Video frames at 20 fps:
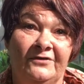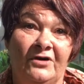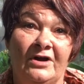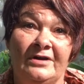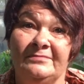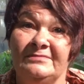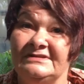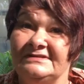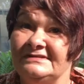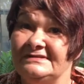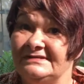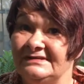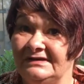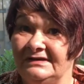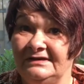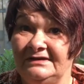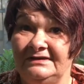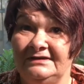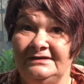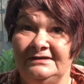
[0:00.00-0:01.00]
vitamin
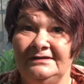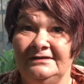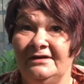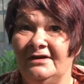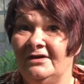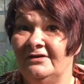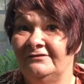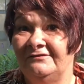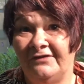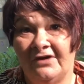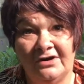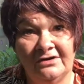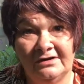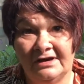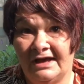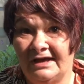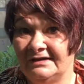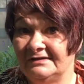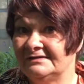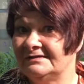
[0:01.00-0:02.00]
C,
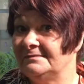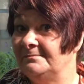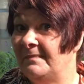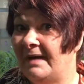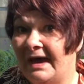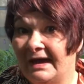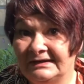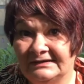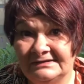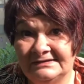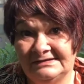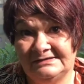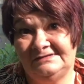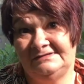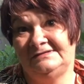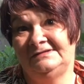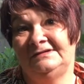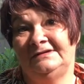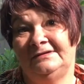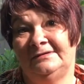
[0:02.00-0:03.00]
folates,
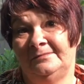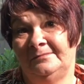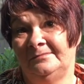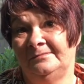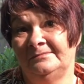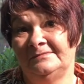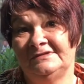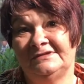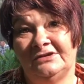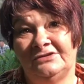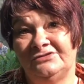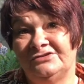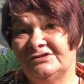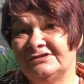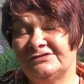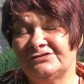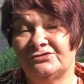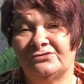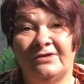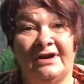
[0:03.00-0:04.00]
magnesium, so
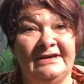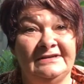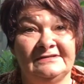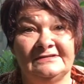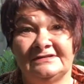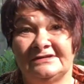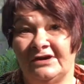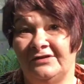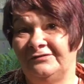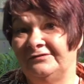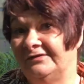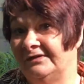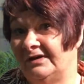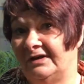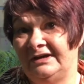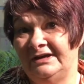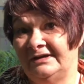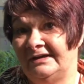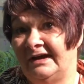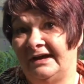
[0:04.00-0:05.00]
just great stuff for
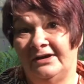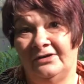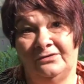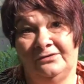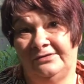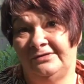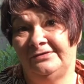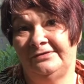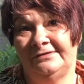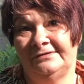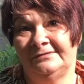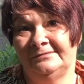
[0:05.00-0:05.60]
inner health.